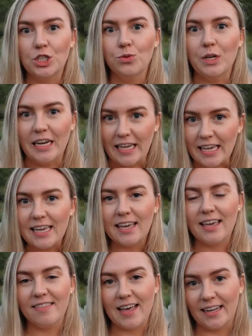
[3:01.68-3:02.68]
unique
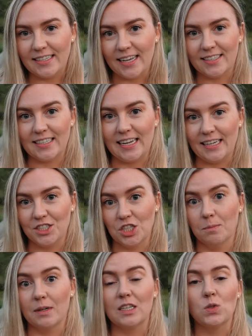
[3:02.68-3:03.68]
in that
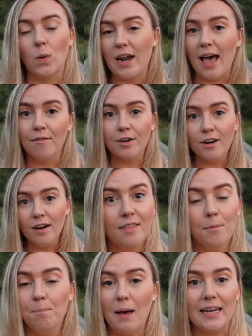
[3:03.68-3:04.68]
destination, because whatever
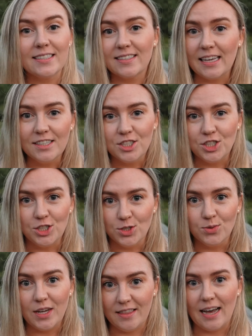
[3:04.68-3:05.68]
the best thing to
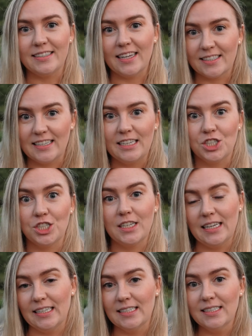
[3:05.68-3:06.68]
do in that destination
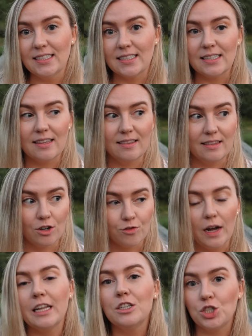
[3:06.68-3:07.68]
is, they're
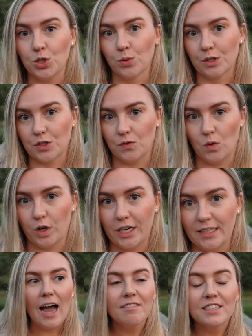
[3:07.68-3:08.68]
running tours for
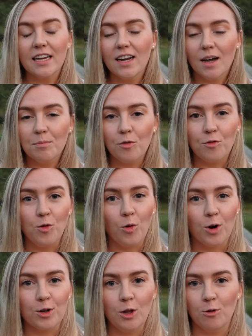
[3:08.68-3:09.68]
it. I've signed up
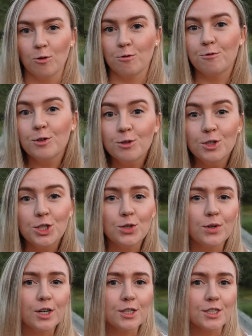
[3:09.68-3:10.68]
for local food
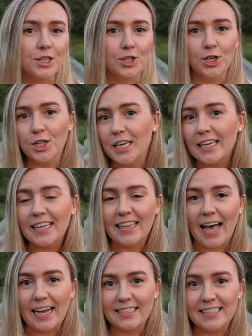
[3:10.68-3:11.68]
tours, cooking
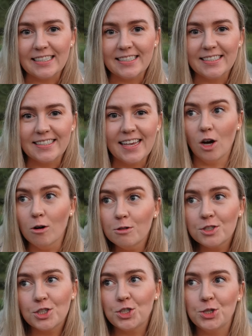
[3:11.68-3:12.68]
classes,
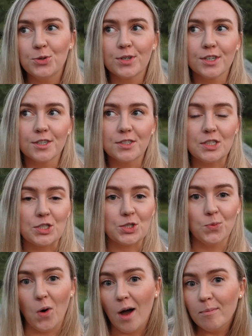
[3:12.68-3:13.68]
ghost tours,
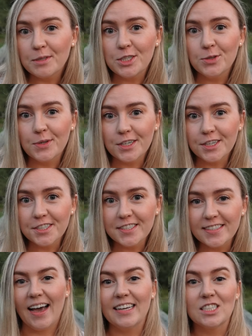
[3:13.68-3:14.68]
swamp
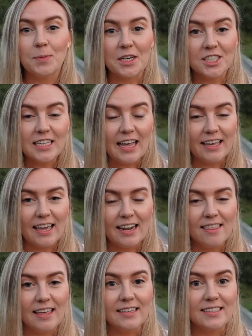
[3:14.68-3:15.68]
tours. I especially like
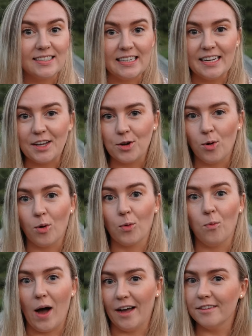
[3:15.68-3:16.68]
anything scenic or
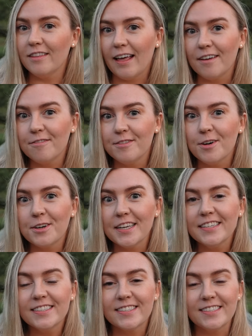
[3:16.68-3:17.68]
wildlife
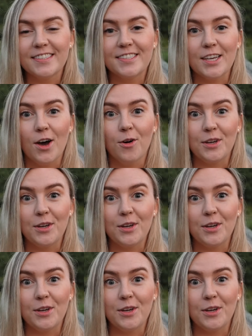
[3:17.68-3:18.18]
focused, so